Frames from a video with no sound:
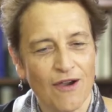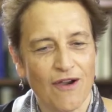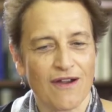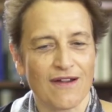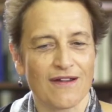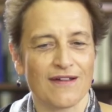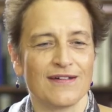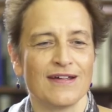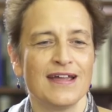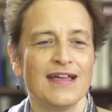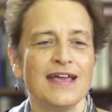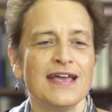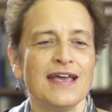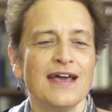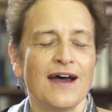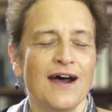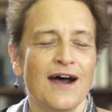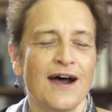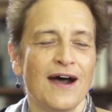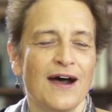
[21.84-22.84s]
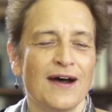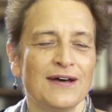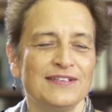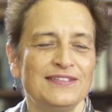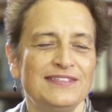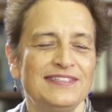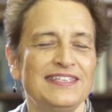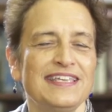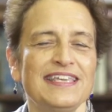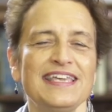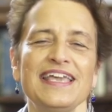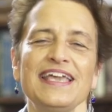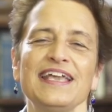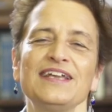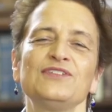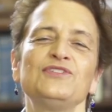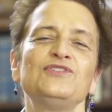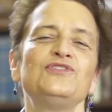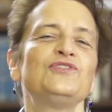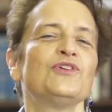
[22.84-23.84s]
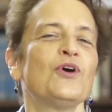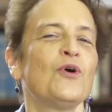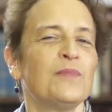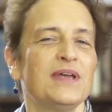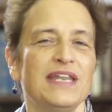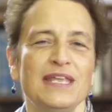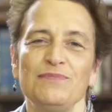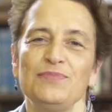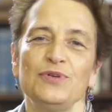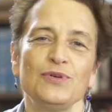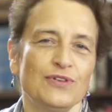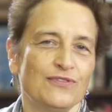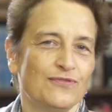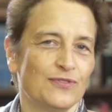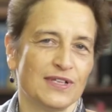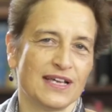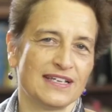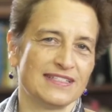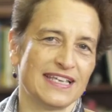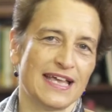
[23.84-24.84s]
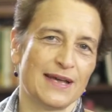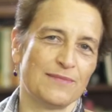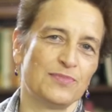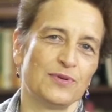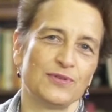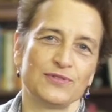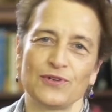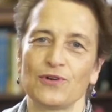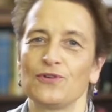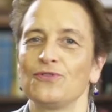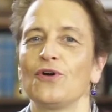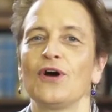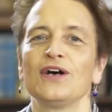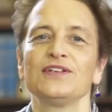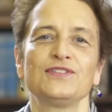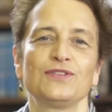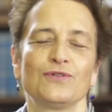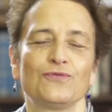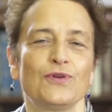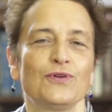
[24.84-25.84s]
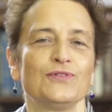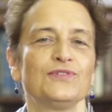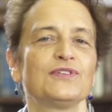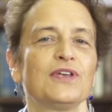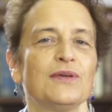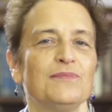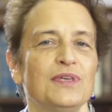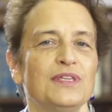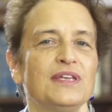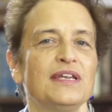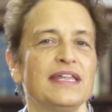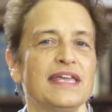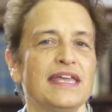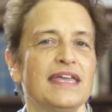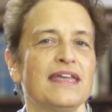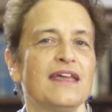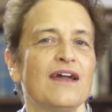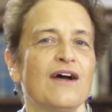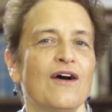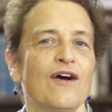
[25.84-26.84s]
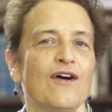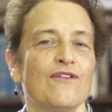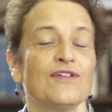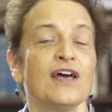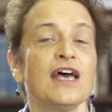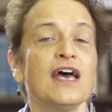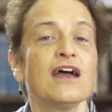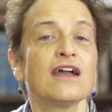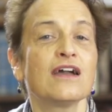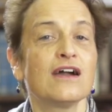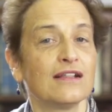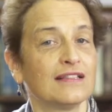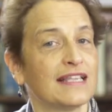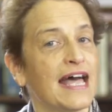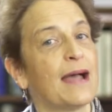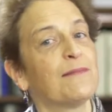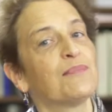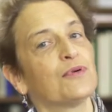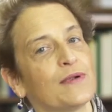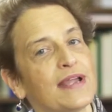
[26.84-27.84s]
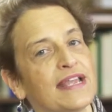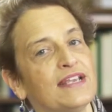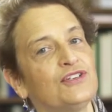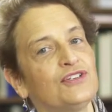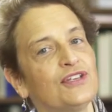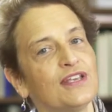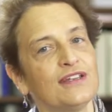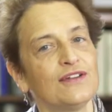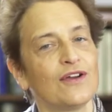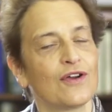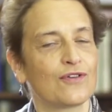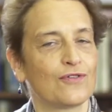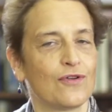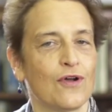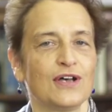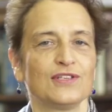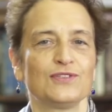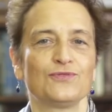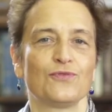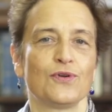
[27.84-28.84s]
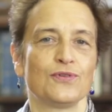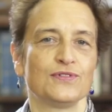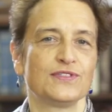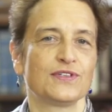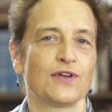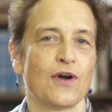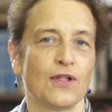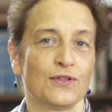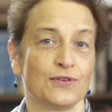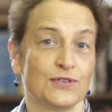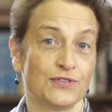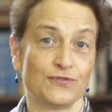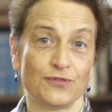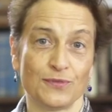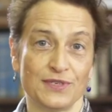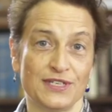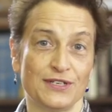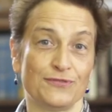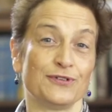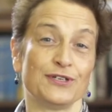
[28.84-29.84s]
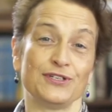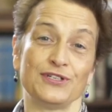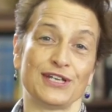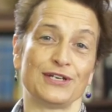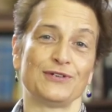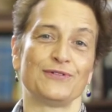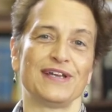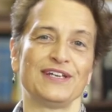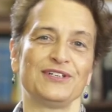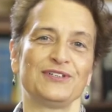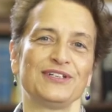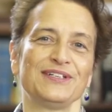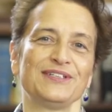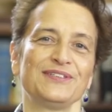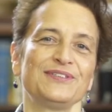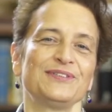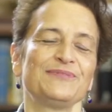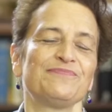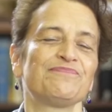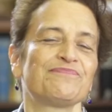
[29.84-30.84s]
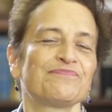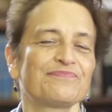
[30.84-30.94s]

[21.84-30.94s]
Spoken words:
are seeing so many beautiful examples across the Rhodes community of collaboration across Rhodes scholars from different generations.